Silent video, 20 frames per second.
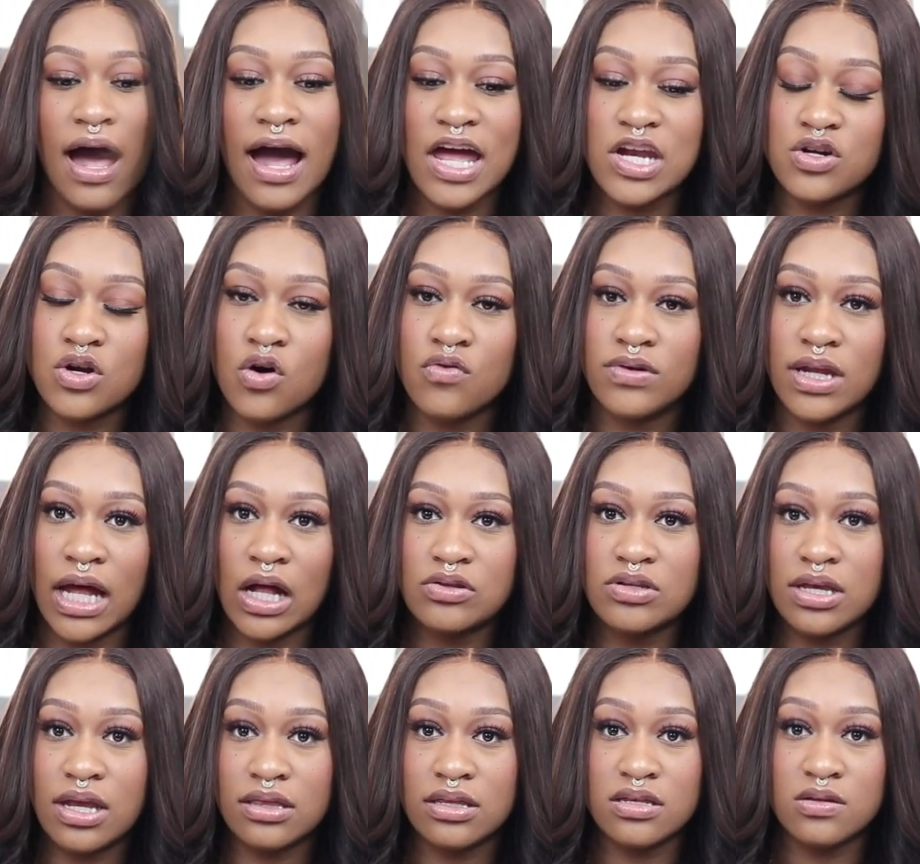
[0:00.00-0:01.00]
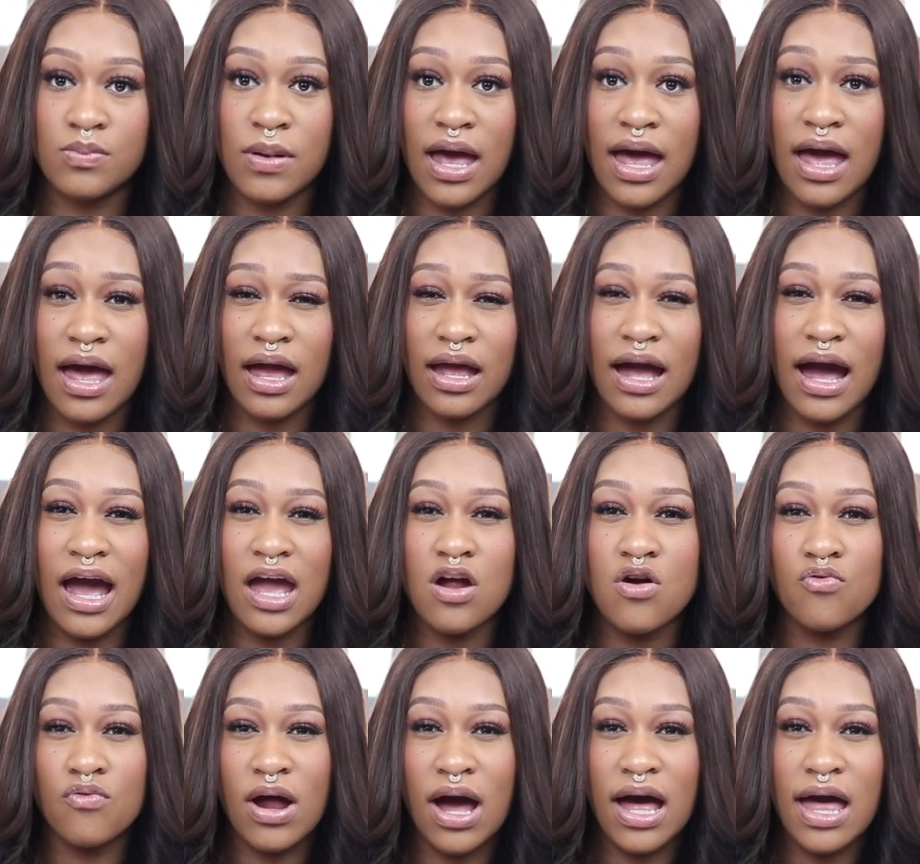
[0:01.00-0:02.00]
I drove down to get this bag. I
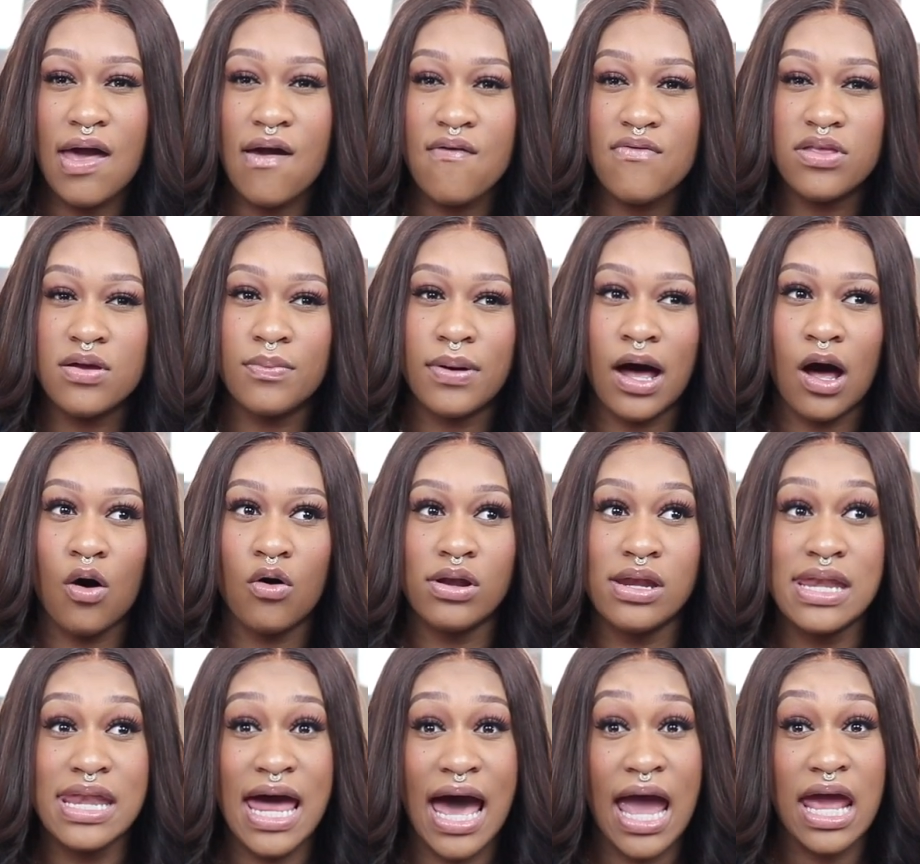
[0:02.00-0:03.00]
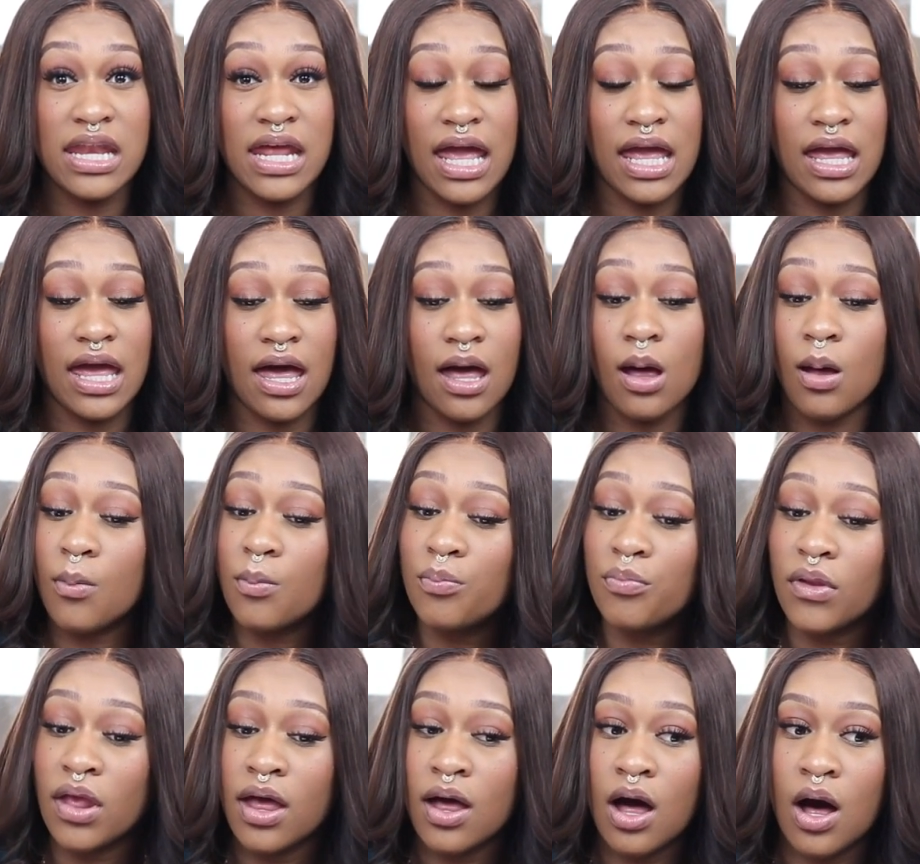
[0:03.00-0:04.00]
arrived about 9
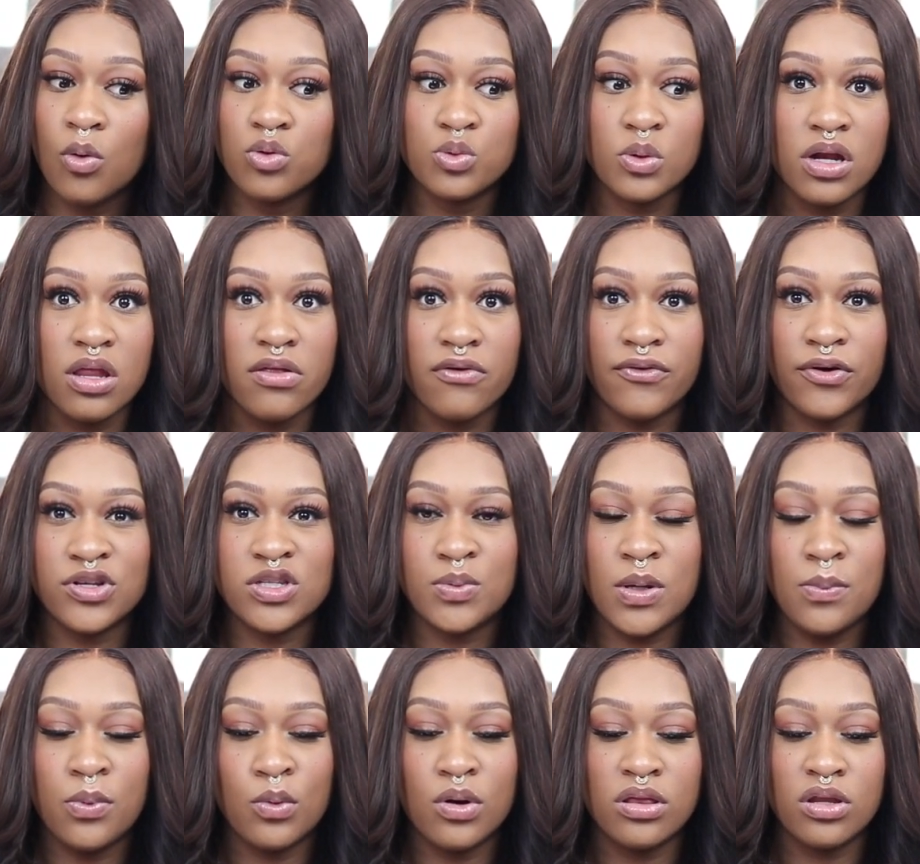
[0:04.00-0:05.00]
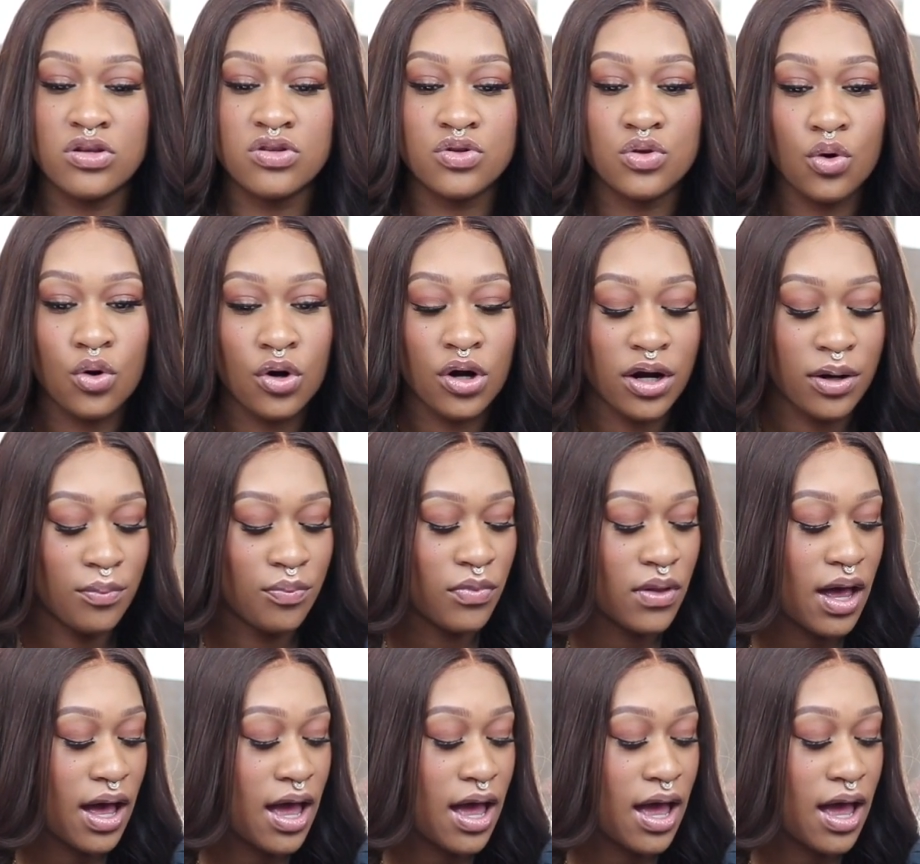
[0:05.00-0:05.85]
a.m. I was one of the first people in the store.